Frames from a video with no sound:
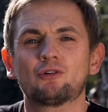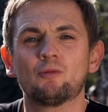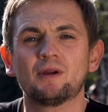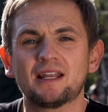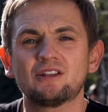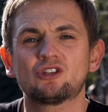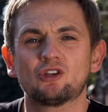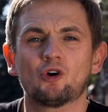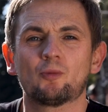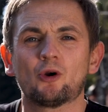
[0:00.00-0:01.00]
coming into
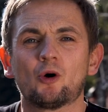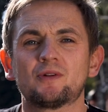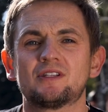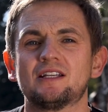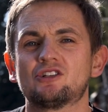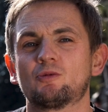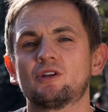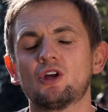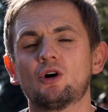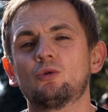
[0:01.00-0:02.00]
your property. So
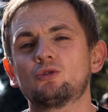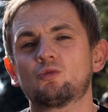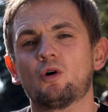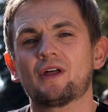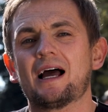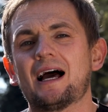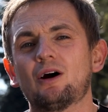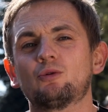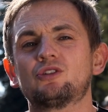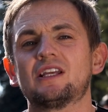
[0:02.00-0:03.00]
it knows what the
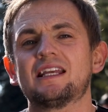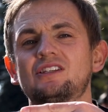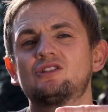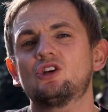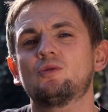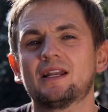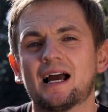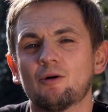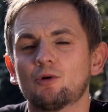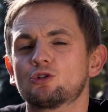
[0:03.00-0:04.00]
house is doing,
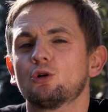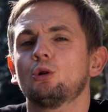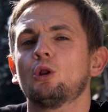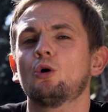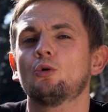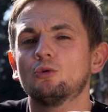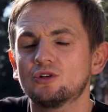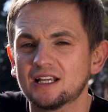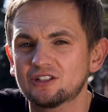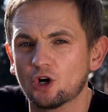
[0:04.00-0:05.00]
how much
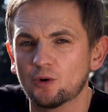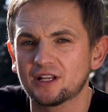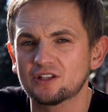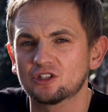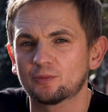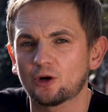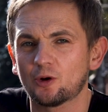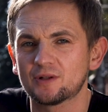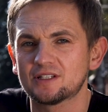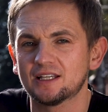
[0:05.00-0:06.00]
load is going into the
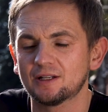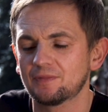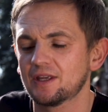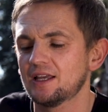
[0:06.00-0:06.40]
property.